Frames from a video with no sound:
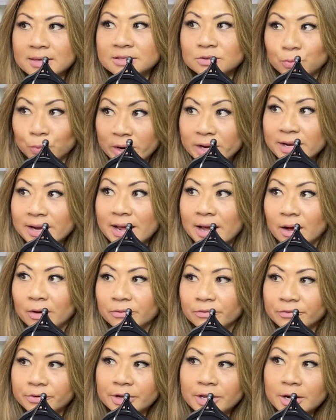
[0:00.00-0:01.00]
right now.
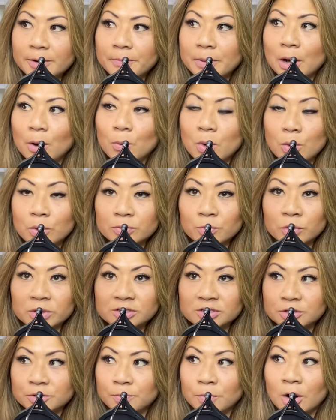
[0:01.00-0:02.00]
Forget about what's
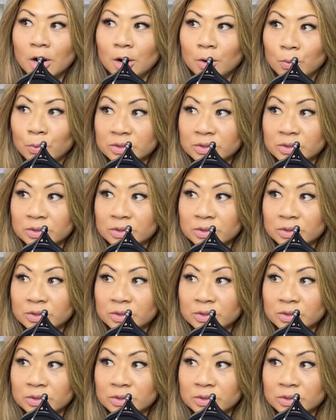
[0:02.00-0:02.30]
tomorrow.